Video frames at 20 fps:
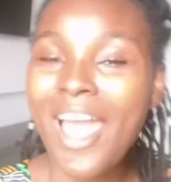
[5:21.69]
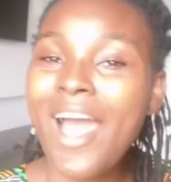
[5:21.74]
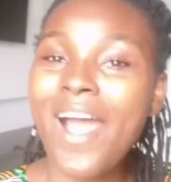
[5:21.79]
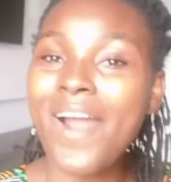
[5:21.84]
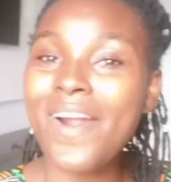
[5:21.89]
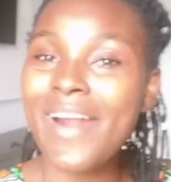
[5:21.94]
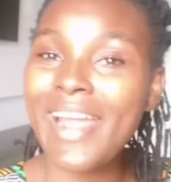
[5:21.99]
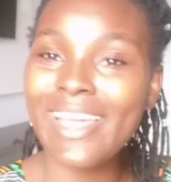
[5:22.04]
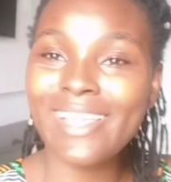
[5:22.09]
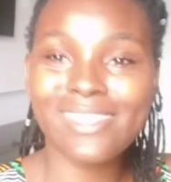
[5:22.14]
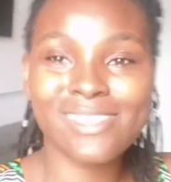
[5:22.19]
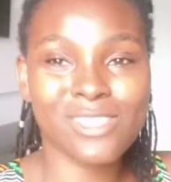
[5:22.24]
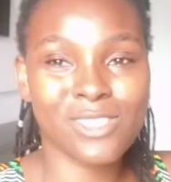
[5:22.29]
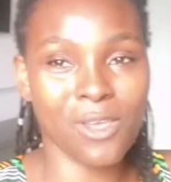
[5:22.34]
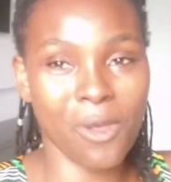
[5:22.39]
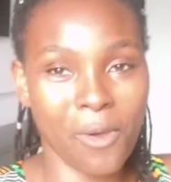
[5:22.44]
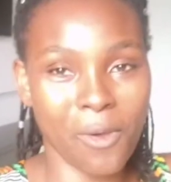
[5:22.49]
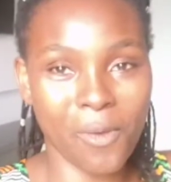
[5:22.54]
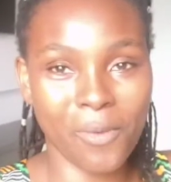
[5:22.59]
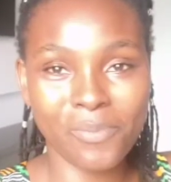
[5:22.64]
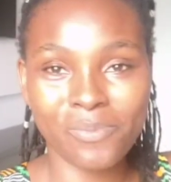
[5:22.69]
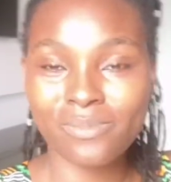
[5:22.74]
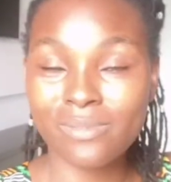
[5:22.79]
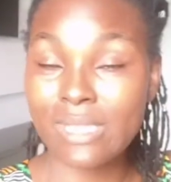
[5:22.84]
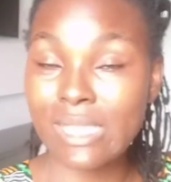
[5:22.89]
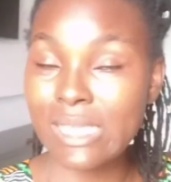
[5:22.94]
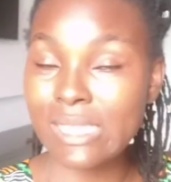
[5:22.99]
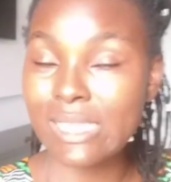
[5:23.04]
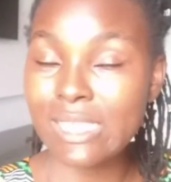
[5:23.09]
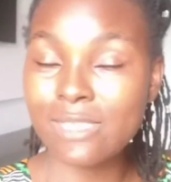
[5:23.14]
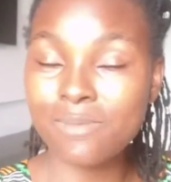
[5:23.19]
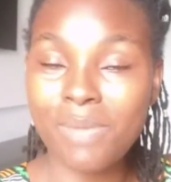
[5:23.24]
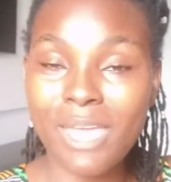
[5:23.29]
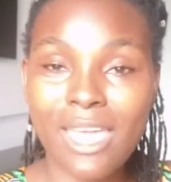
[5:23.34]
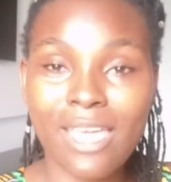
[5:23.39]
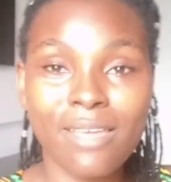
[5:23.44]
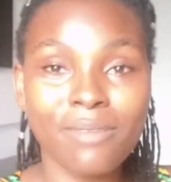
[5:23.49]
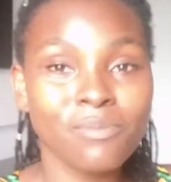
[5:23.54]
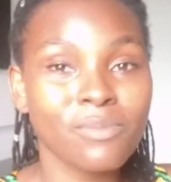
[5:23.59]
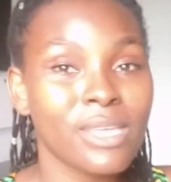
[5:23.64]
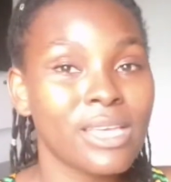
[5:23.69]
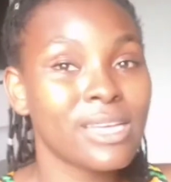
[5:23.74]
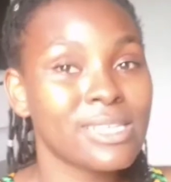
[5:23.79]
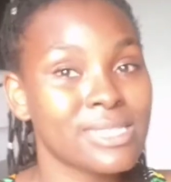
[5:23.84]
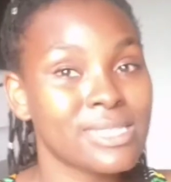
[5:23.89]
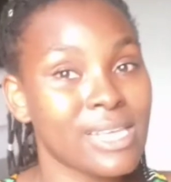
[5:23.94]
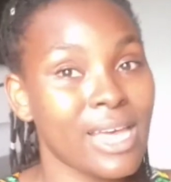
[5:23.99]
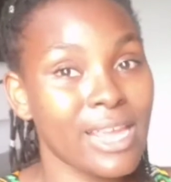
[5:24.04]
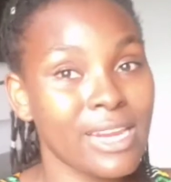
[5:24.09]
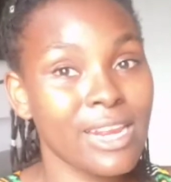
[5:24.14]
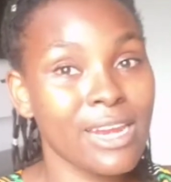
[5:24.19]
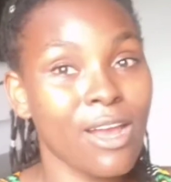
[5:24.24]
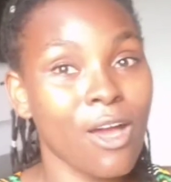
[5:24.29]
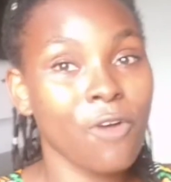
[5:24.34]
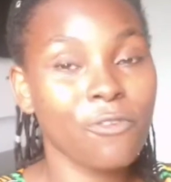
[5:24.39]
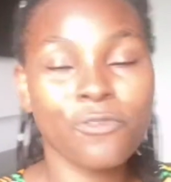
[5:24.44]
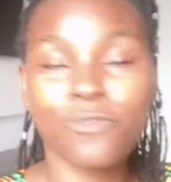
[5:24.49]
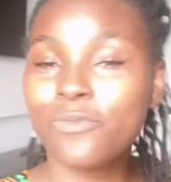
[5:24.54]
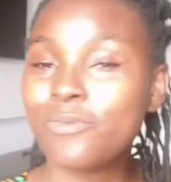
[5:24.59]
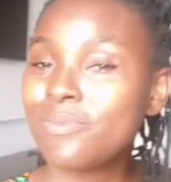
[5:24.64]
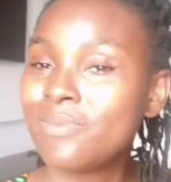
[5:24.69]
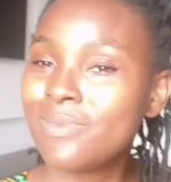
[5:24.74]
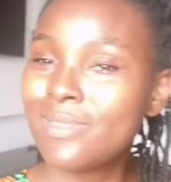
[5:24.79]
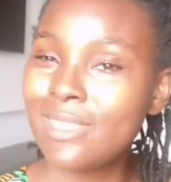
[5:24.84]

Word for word: All right, so this is me signing off.